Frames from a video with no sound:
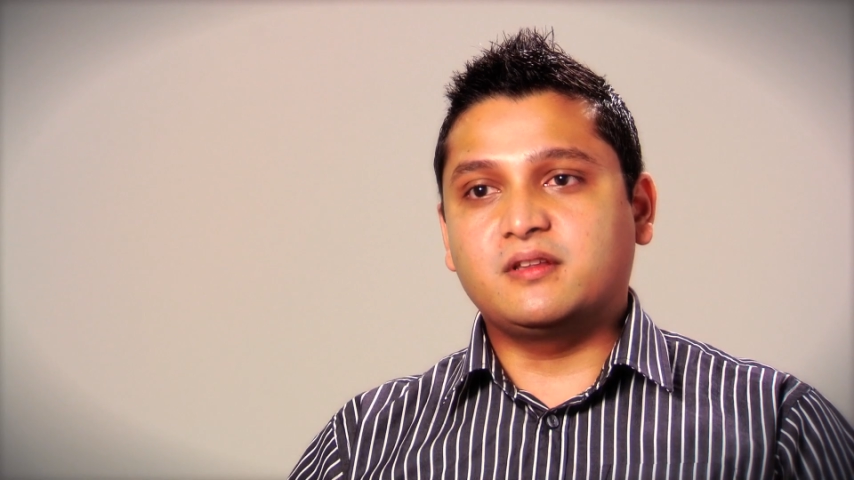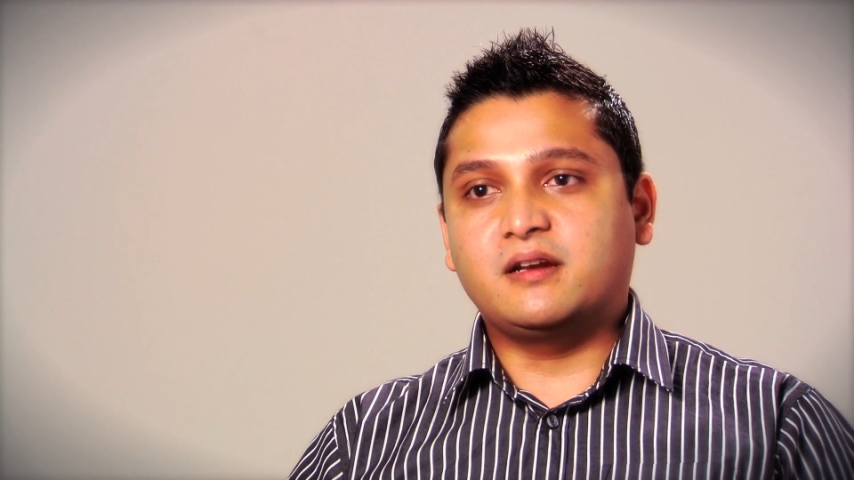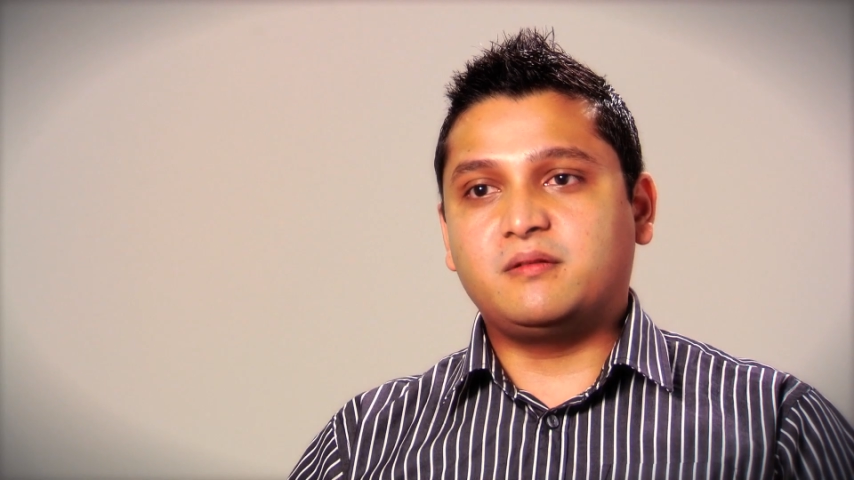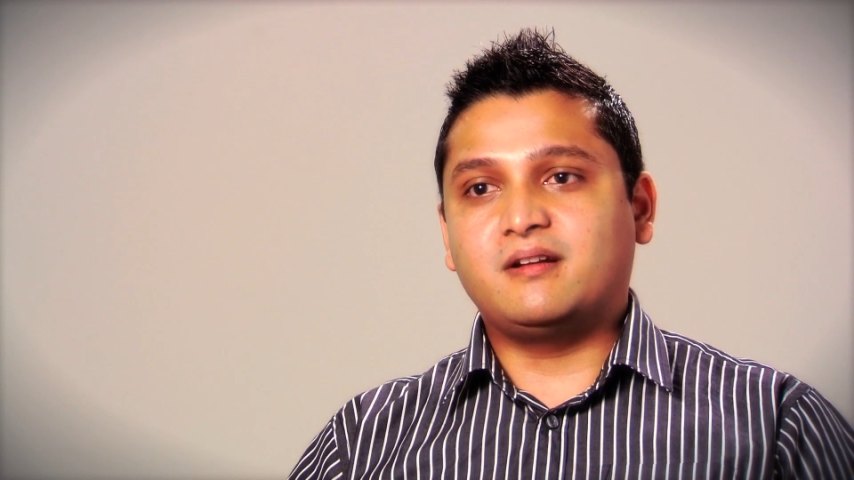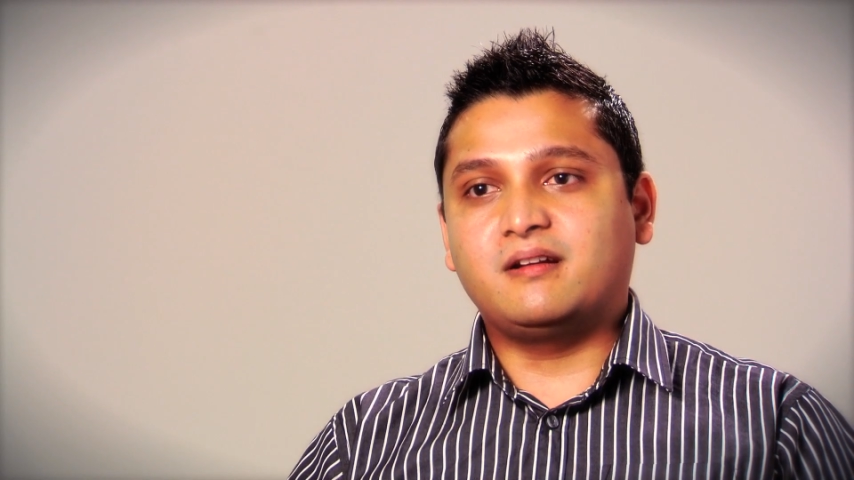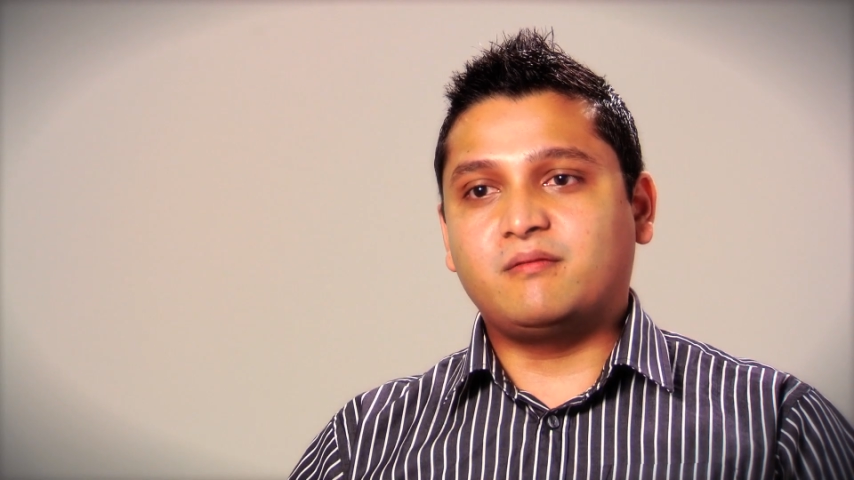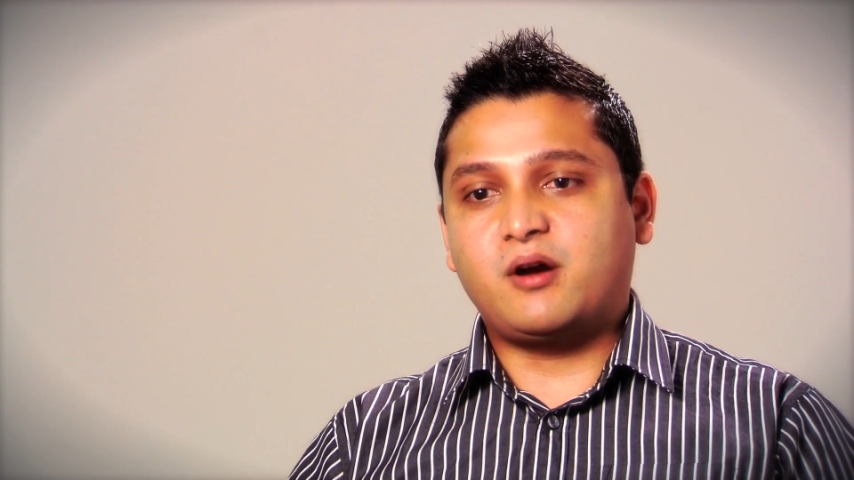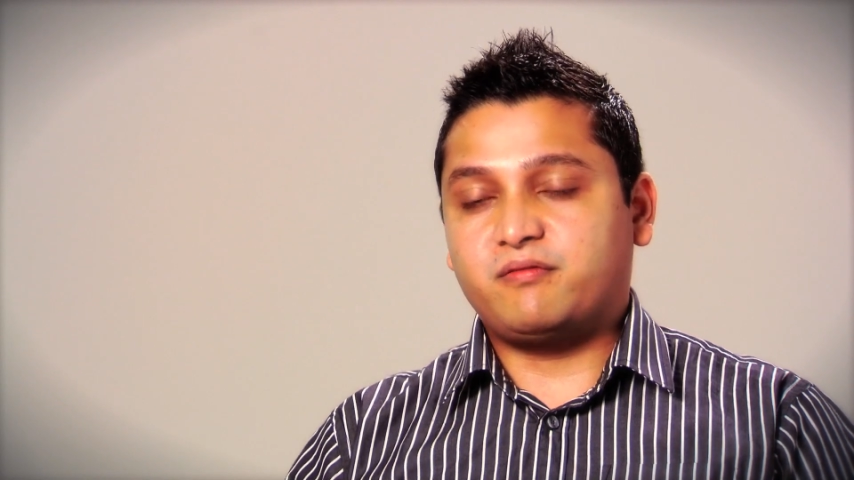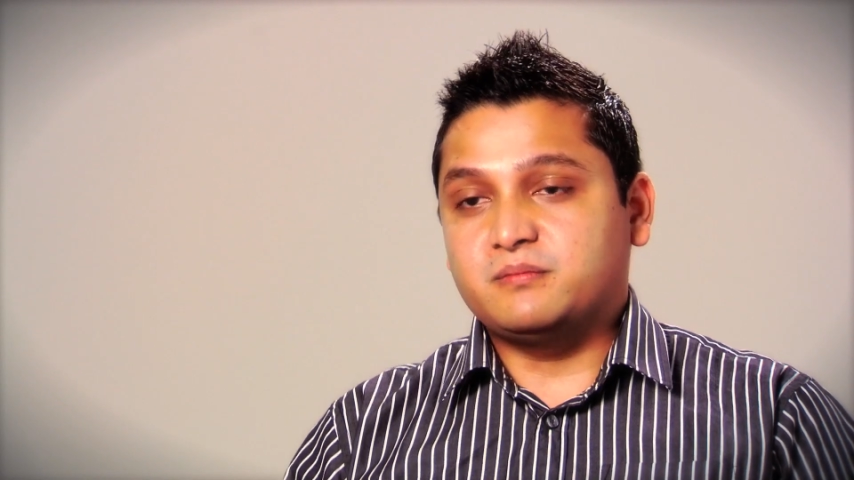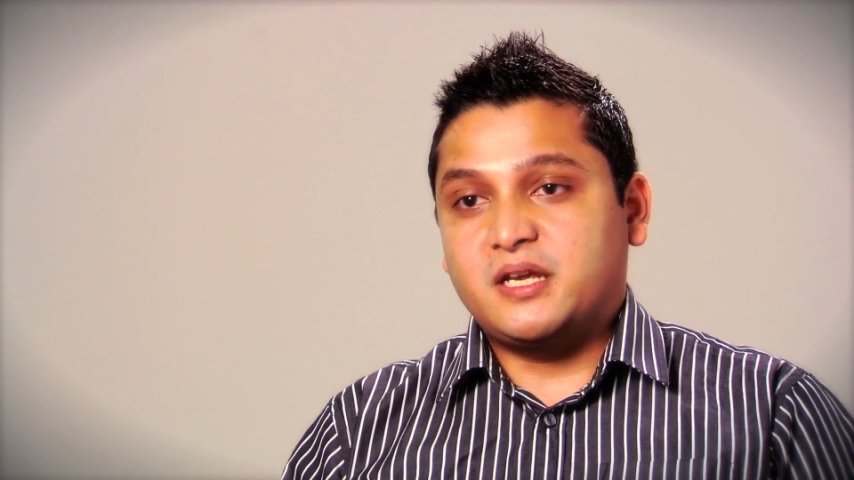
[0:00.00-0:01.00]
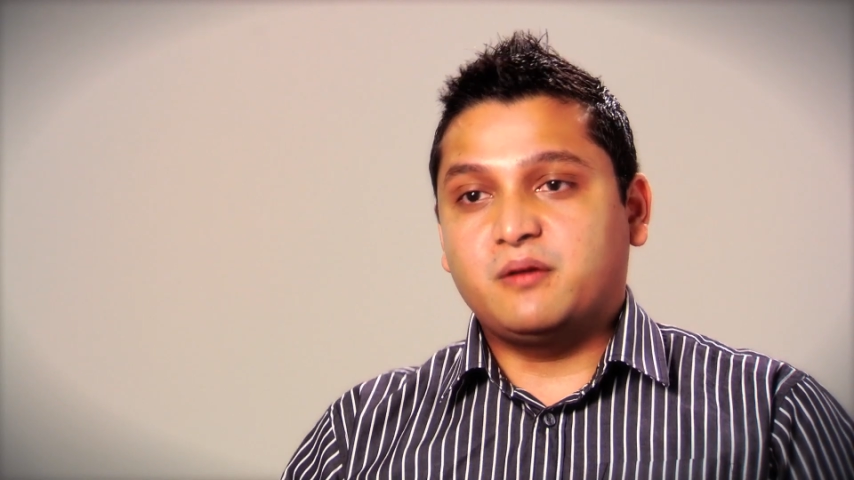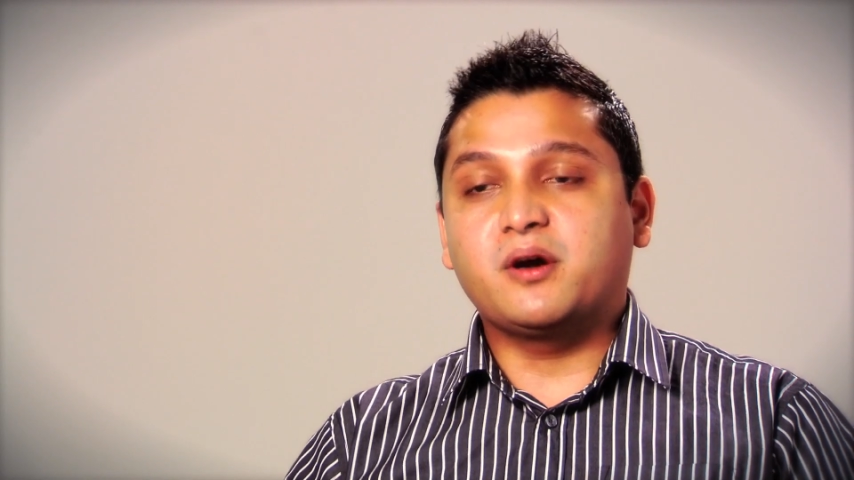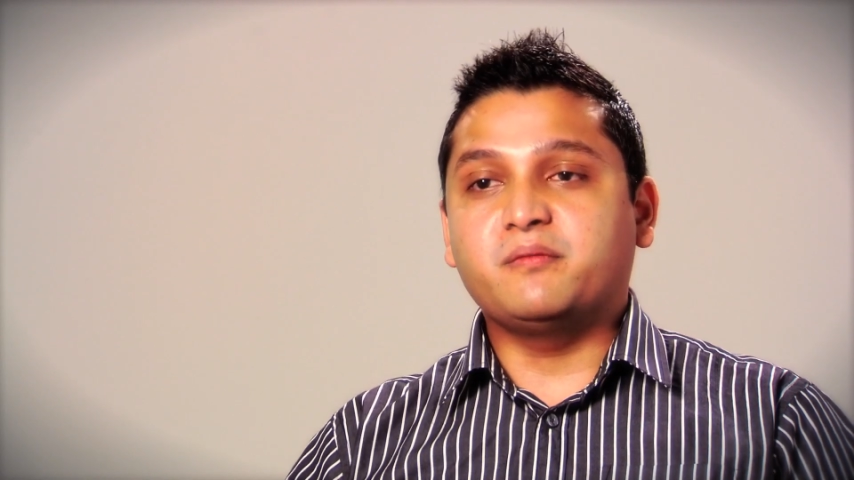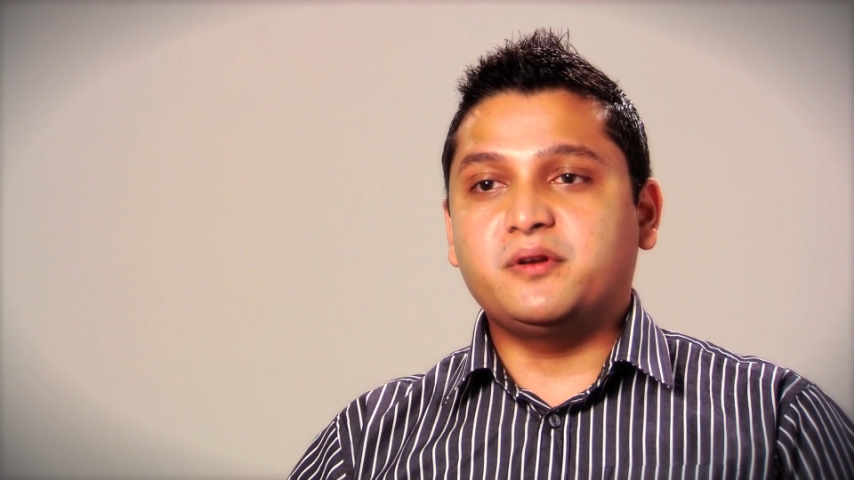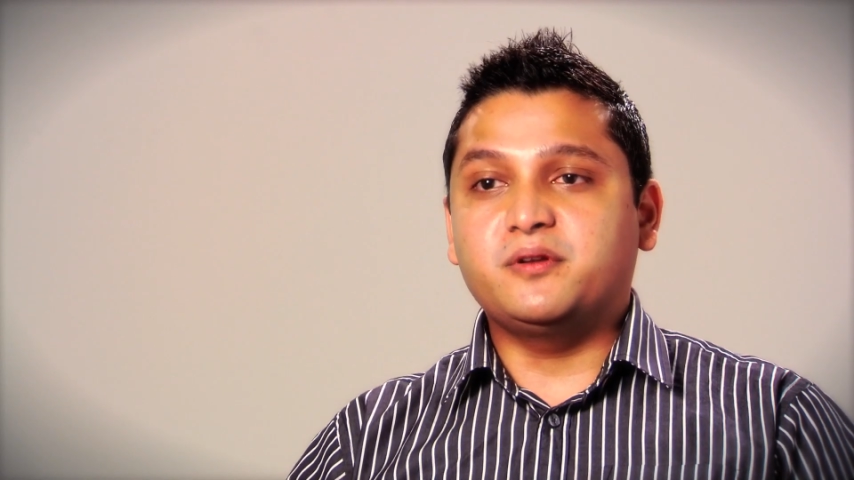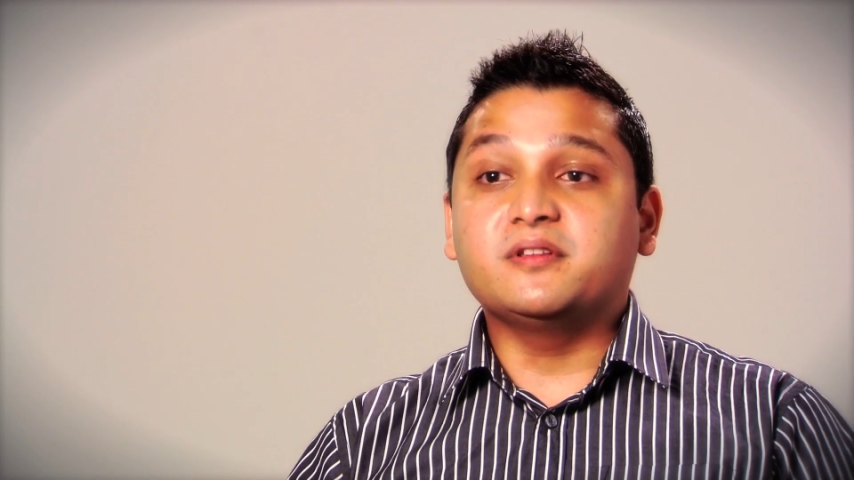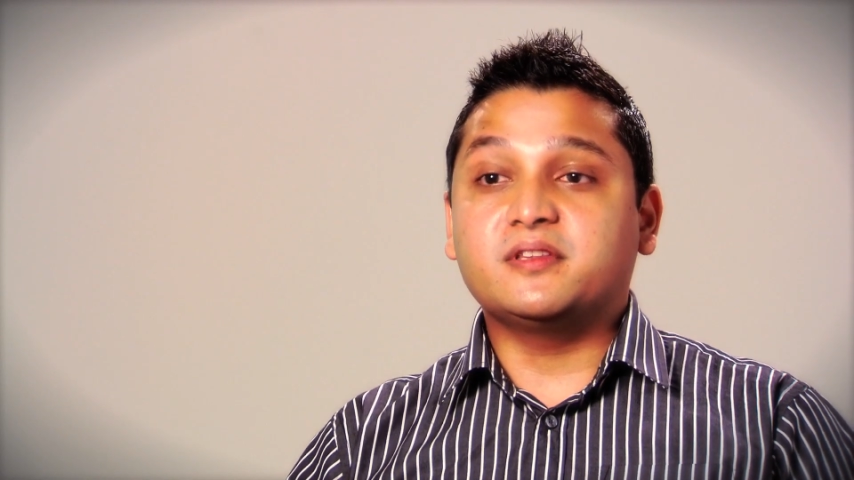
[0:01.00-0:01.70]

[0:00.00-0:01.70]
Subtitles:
that right from day one we're doing